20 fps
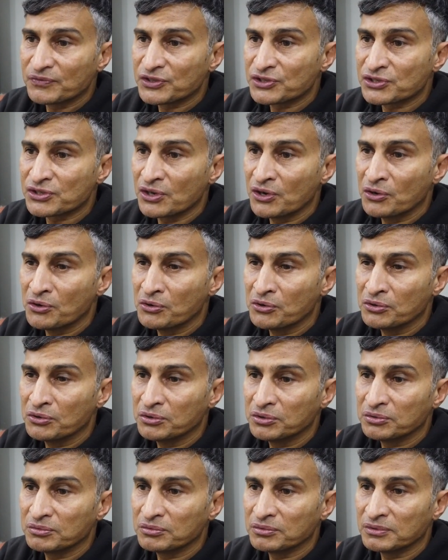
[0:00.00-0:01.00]

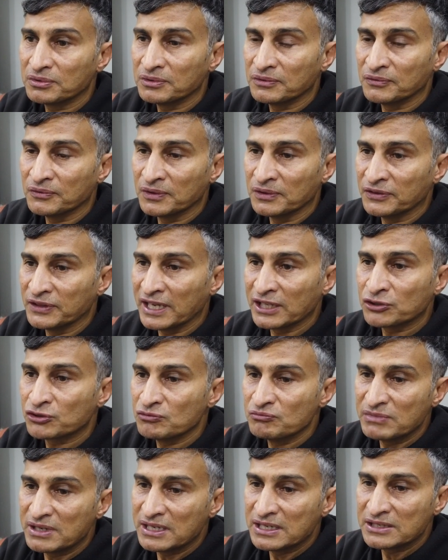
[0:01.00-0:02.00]
So that
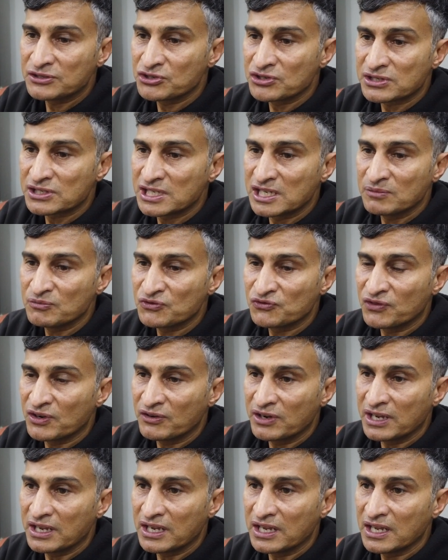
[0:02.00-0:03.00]
to me just seems
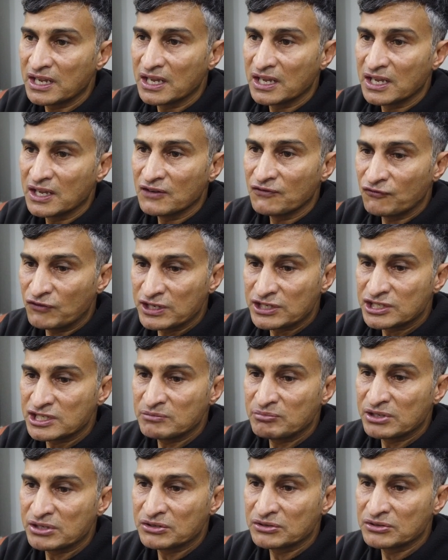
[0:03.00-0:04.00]
very
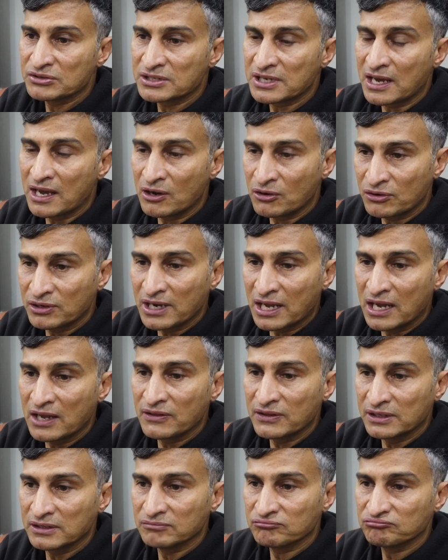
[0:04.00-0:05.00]
fishy, because how could
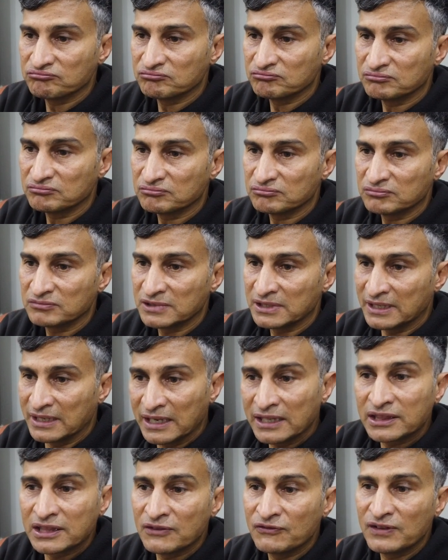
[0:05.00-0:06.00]
I then
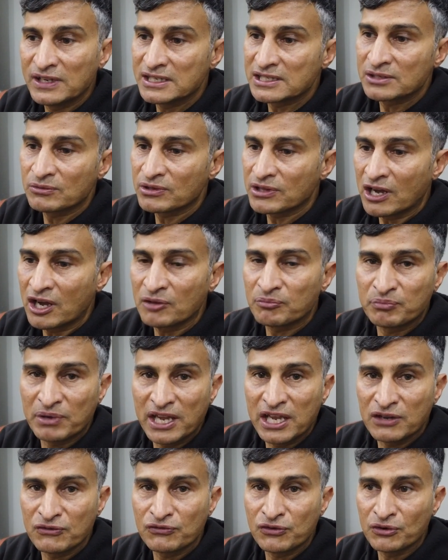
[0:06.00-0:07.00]
get the visa without
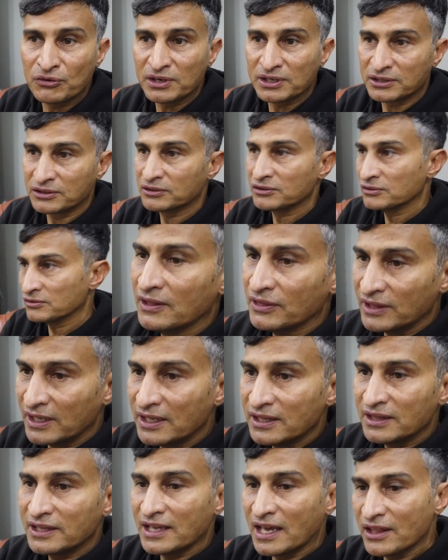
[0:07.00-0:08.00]
paying for it? And
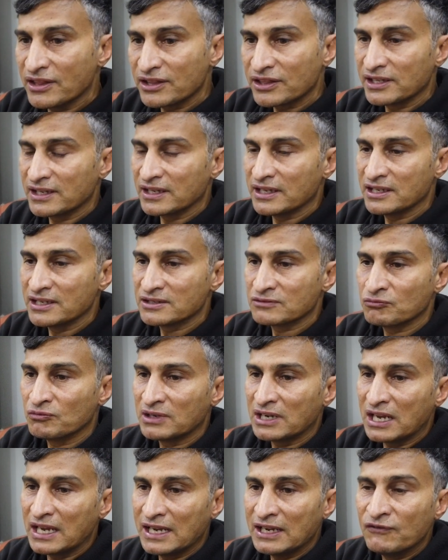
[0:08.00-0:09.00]
then the other thing is,
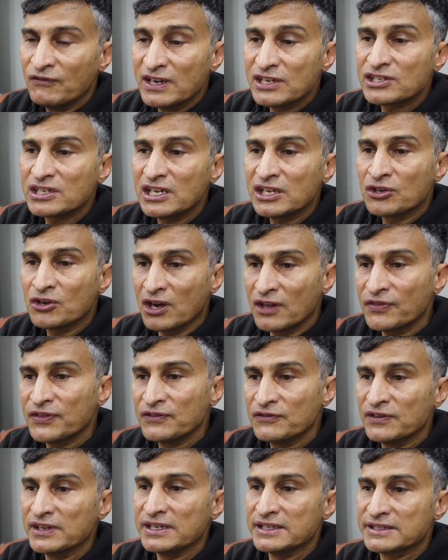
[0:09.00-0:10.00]
when I eventually got
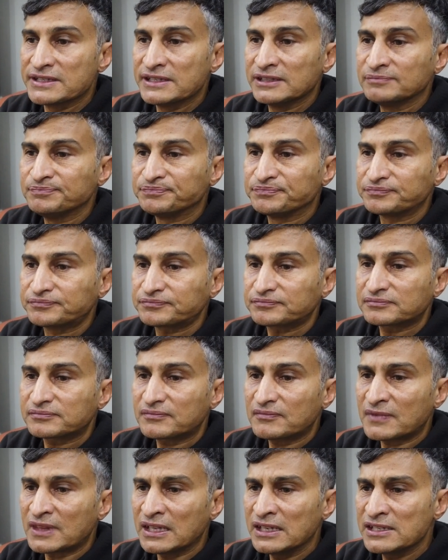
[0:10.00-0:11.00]
the visa,
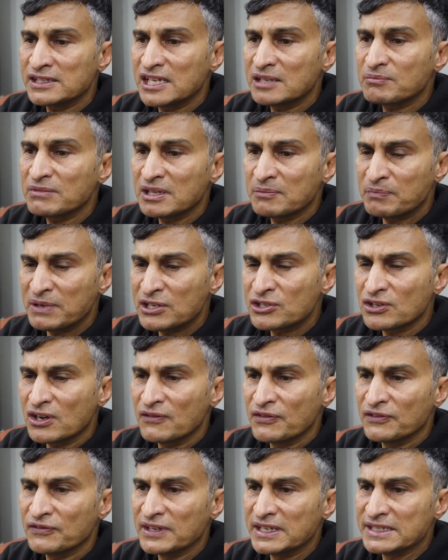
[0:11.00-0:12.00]
I sent me the picture
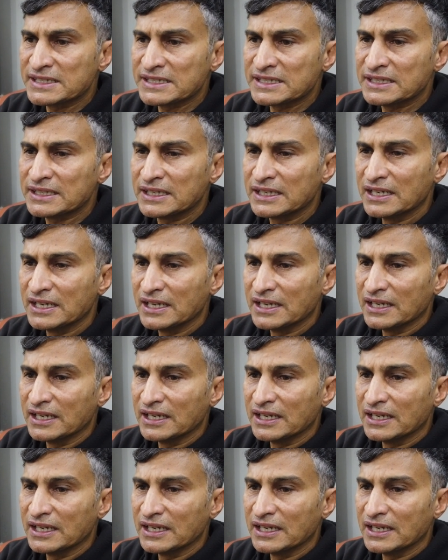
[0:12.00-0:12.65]
of the visa.